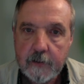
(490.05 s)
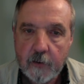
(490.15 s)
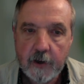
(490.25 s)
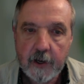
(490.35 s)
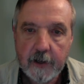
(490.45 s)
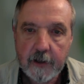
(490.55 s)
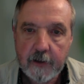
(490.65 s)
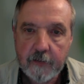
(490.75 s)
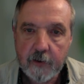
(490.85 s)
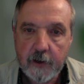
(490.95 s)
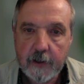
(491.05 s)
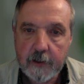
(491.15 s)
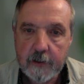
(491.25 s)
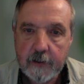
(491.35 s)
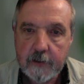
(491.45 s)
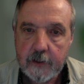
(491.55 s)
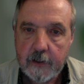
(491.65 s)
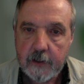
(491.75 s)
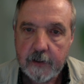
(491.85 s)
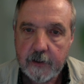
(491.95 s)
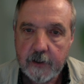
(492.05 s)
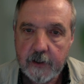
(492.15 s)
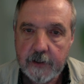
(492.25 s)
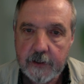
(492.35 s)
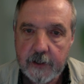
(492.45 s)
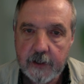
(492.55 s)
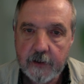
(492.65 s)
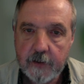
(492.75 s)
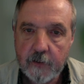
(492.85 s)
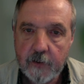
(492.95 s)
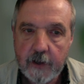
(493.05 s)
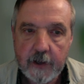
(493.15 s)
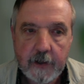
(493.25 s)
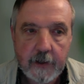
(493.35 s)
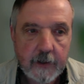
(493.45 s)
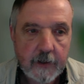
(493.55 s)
or not enough red. So let's take the red.